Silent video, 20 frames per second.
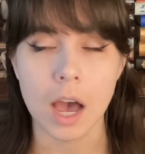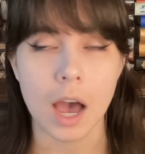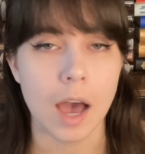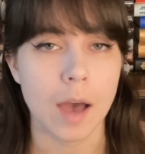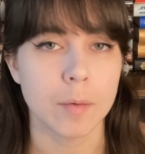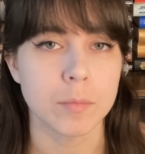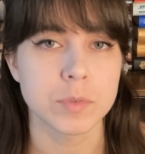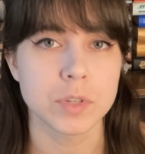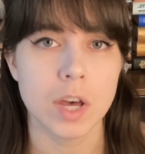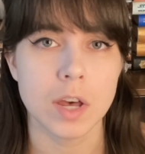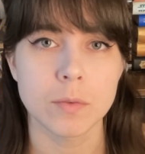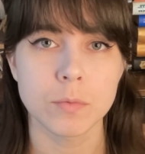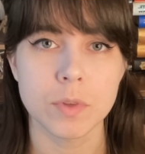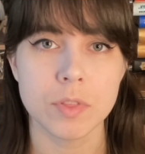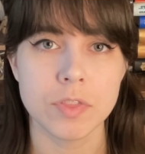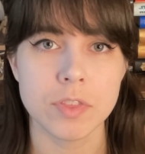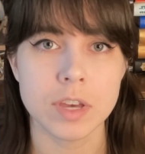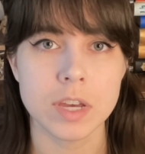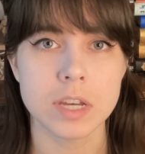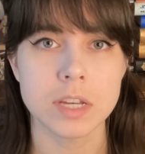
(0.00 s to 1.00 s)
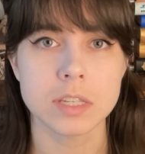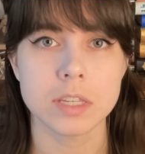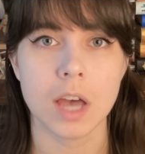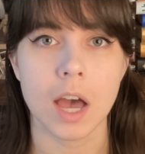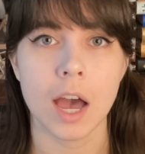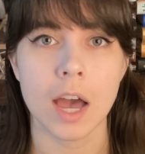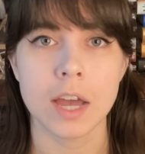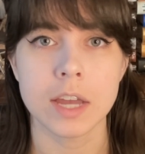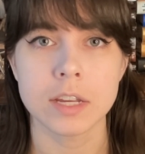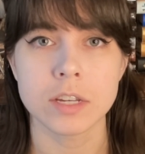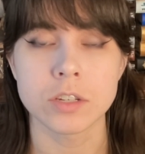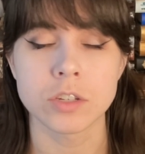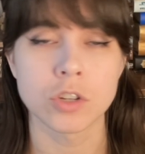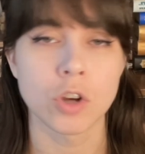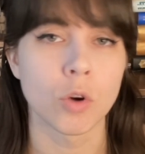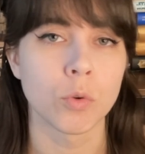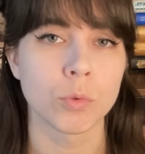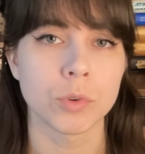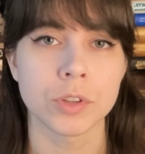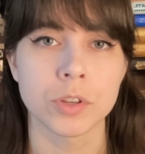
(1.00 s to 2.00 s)
I'm done with this. I
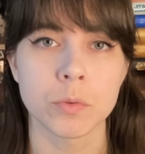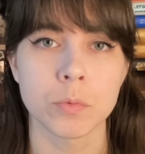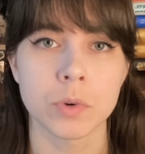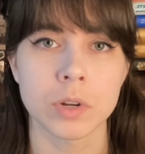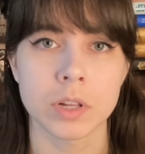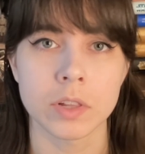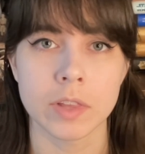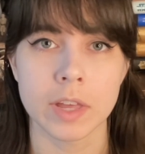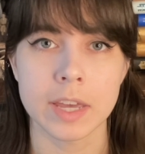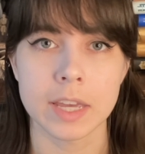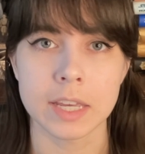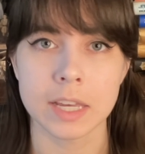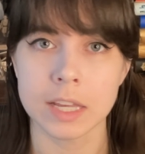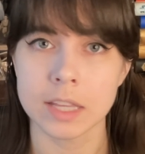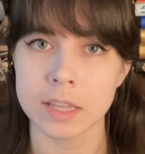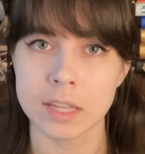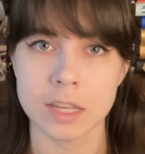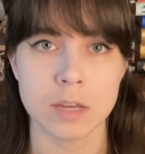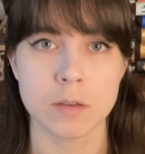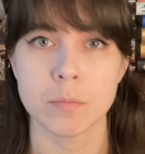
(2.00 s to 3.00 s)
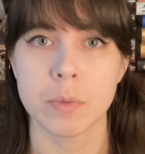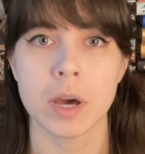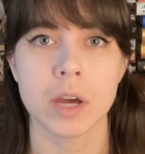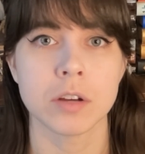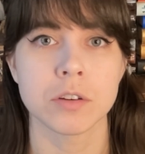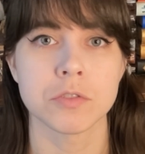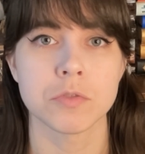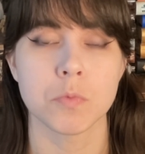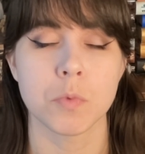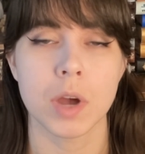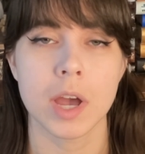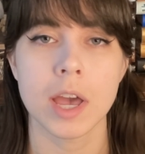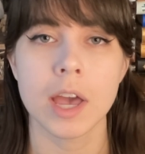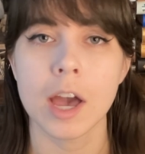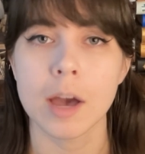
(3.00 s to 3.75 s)
don't really want to like get in the Empire's way.